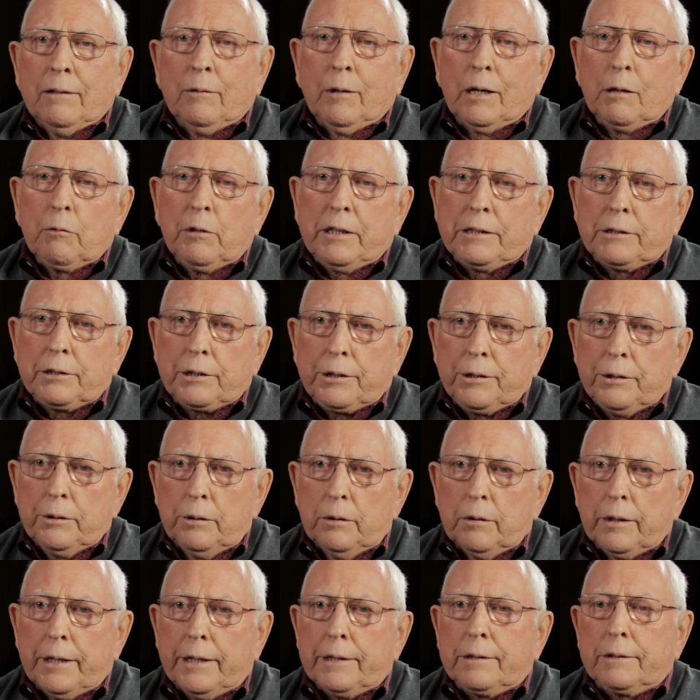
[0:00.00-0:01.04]
Well, I went to
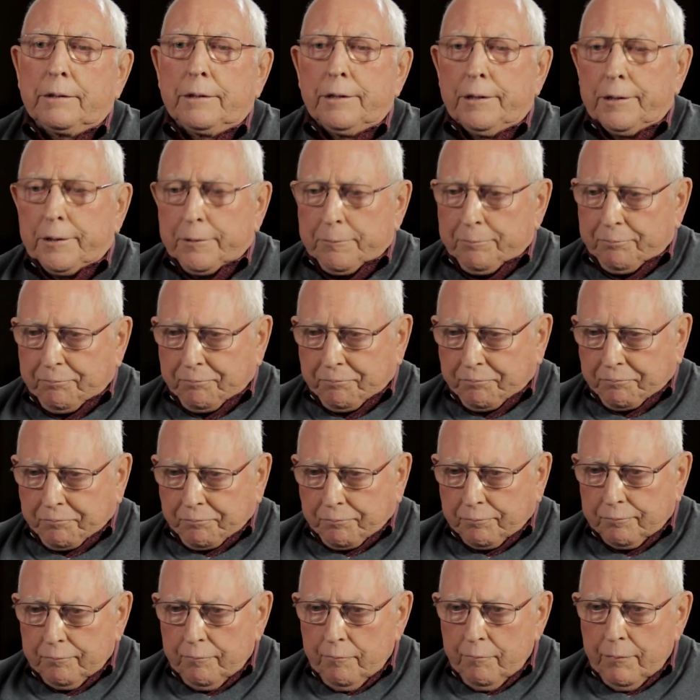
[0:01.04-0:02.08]
school at
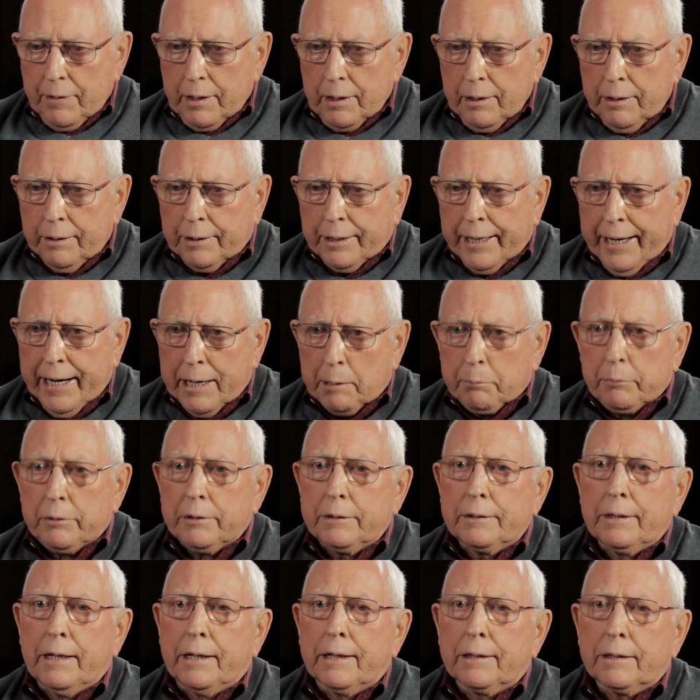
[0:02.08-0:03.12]

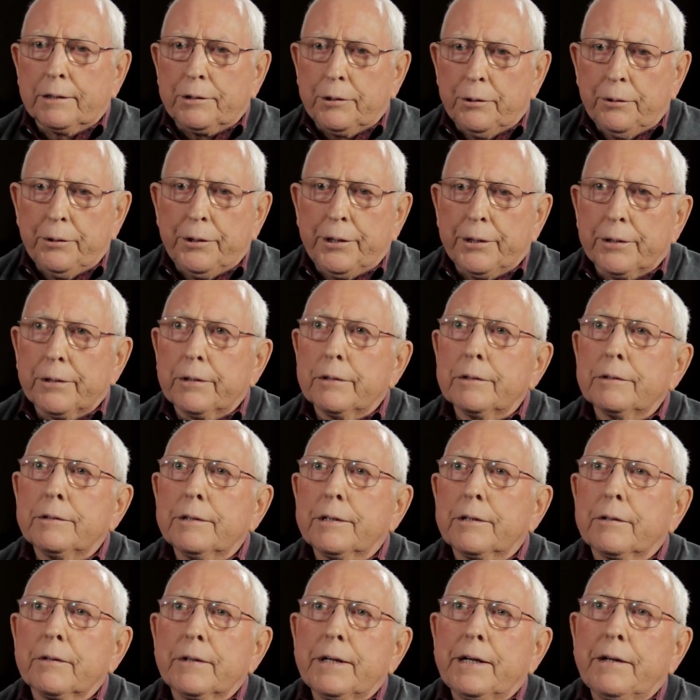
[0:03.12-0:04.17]
Cameron, got a 2-year
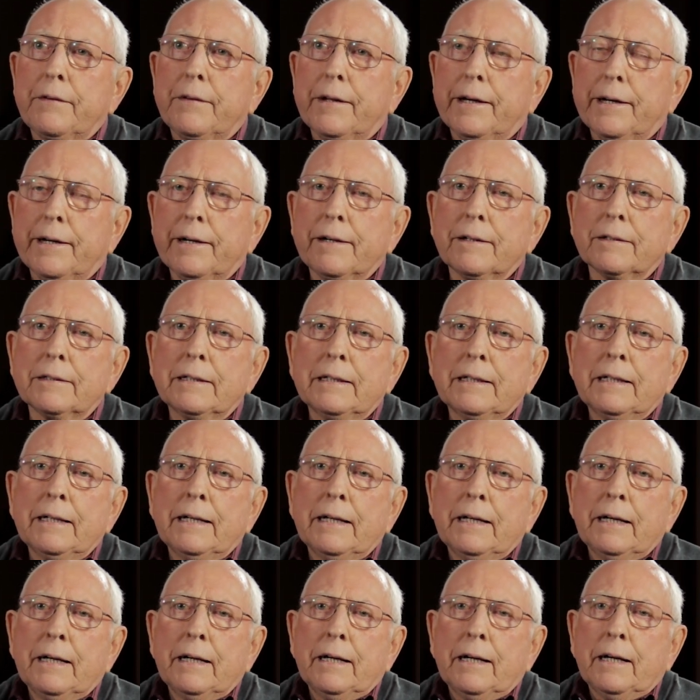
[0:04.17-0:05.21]
degree there.
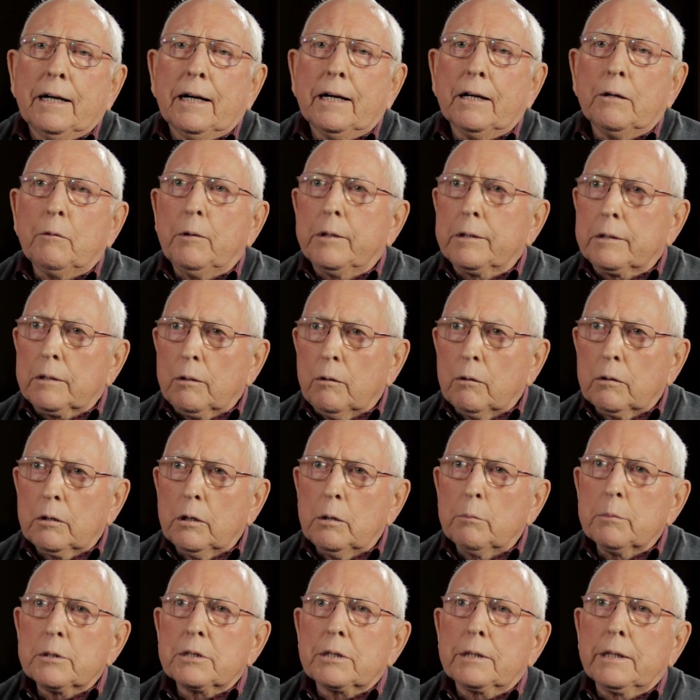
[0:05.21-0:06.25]
I went to
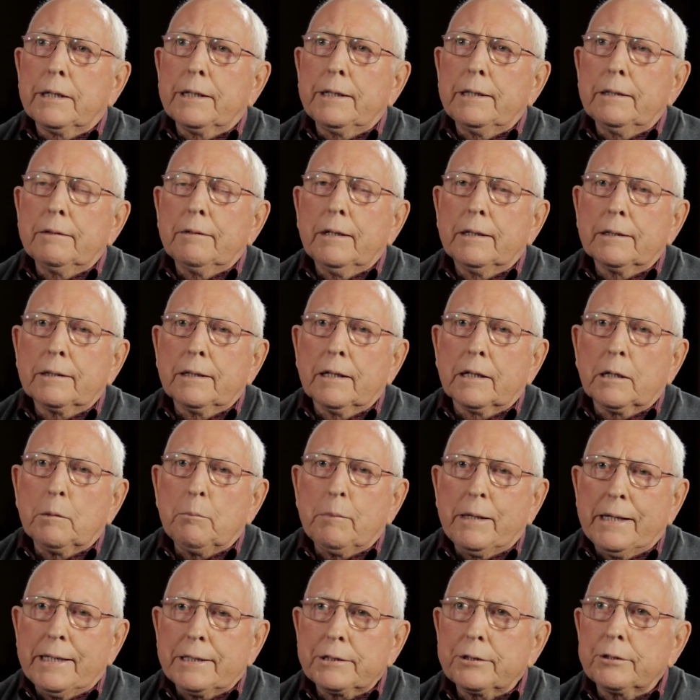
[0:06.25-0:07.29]
Oklahoma State, got a
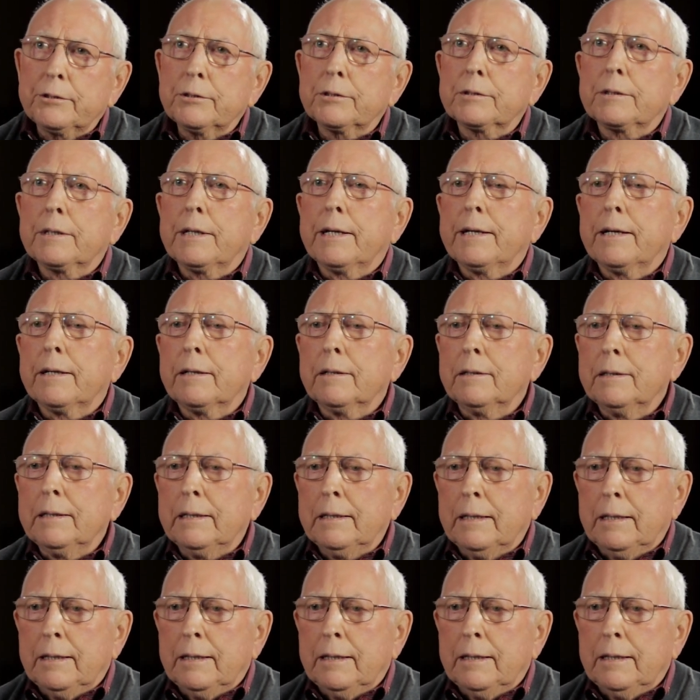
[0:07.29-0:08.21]
master's there,